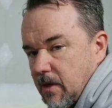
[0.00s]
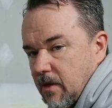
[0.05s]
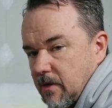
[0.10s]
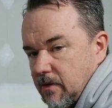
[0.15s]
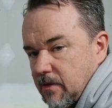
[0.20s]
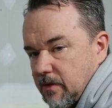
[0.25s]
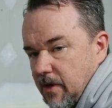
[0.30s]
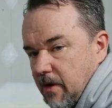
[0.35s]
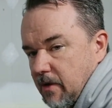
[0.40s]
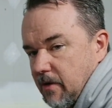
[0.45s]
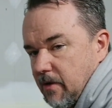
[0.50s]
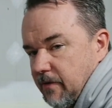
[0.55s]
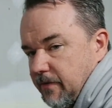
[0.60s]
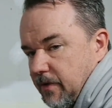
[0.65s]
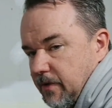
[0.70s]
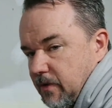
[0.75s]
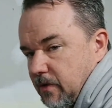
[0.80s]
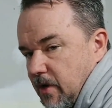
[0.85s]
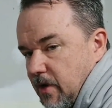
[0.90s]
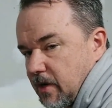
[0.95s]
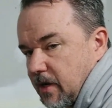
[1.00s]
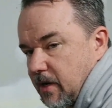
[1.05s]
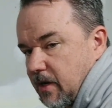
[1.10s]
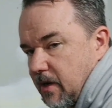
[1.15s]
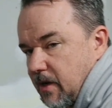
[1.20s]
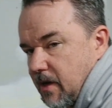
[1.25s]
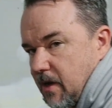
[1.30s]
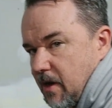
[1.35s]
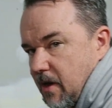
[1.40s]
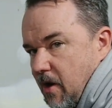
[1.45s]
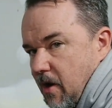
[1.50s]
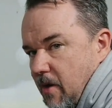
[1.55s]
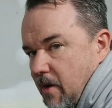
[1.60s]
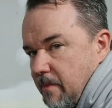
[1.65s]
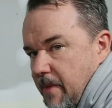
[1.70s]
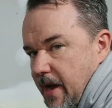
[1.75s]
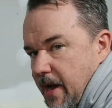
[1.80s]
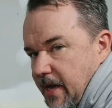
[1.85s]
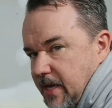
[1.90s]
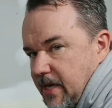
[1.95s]
So if you look on
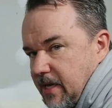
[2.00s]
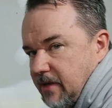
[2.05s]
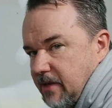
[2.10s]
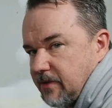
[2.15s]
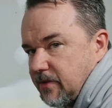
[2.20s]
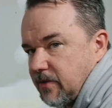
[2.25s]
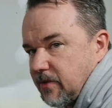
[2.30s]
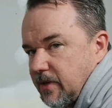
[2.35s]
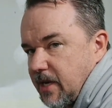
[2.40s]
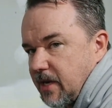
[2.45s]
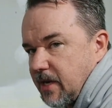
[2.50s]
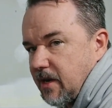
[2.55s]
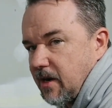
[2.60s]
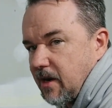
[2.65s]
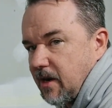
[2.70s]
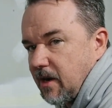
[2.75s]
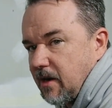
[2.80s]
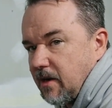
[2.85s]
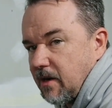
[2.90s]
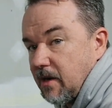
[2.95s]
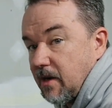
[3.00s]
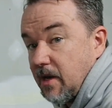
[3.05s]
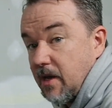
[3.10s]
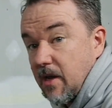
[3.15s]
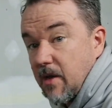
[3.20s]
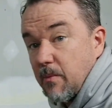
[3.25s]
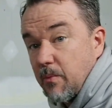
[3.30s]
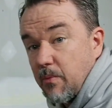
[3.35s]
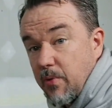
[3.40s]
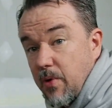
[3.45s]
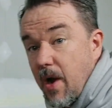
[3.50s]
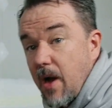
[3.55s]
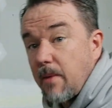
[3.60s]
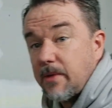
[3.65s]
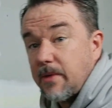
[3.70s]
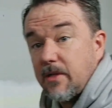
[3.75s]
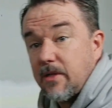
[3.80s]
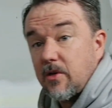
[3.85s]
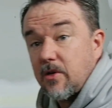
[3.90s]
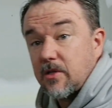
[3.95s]
my easel here,
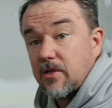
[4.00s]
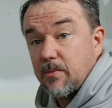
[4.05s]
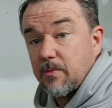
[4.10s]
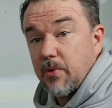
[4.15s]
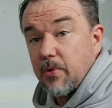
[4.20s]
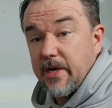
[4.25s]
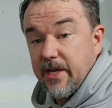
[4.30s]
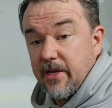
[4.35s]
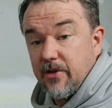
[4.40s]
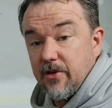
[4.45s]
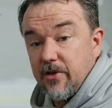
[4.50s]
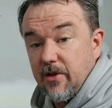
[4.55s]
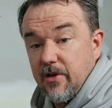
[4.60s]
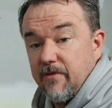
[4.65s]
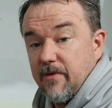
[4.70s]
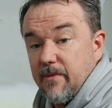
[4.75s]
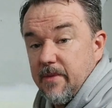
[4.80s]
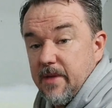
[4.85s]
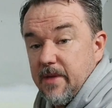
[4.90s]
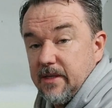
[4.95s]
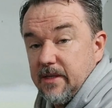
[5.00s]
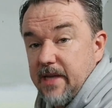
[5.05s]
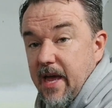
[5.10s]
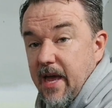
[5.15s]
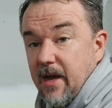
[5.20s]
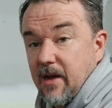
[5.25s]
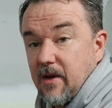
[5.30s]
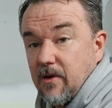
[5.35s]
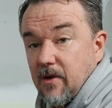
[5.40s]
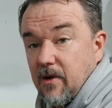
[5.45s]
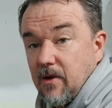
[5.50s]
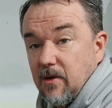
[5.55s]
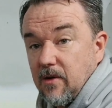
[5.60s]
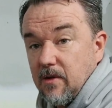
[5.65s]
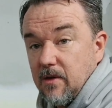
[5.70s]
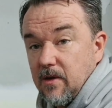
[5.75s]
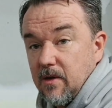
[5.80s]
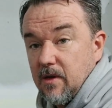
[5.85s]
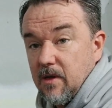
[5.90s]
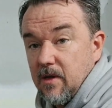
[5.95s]
probably looks pretty good from this angle,
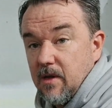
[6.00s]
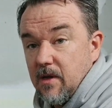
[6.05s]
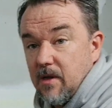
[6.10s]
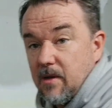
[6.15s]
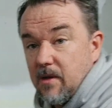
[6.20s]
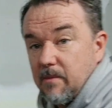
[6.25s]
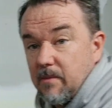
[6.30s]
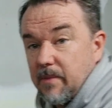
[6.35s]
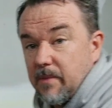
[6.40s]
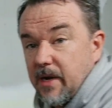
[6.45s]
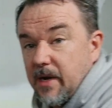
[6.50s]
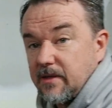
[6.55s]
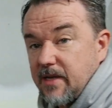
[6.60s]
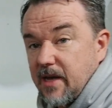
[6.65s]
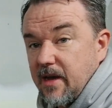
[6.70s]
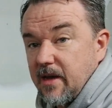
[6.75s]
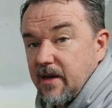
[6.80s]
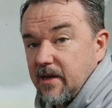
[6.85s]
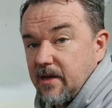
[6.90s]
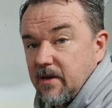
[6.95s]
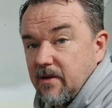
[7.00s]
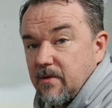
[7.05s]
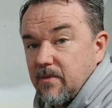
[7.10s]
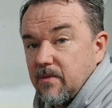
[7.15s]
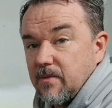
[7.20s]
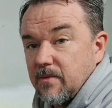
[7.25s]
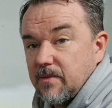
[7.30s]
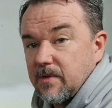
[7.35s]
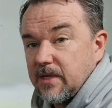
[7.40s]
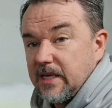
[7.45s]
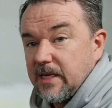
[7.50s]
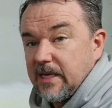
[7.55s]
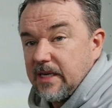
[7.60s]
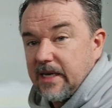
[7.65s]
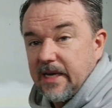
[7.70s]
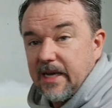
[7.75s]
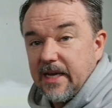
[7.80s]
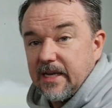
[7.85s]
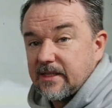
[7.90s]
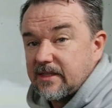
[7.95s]
but I'll tell you,
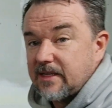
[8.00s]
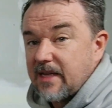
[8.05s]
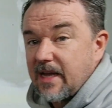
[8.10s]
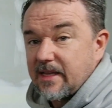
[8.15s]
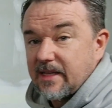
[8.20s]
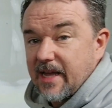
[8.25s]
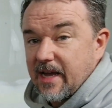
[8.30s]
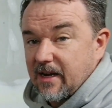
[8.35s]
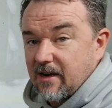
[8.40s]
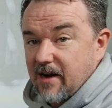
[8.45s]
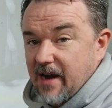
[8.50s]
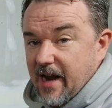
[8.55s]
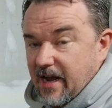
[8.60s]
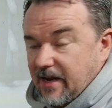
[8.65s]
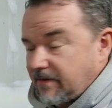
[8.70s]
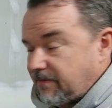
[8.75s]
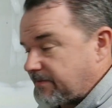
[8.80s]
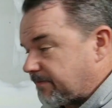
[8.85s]
it's not that great.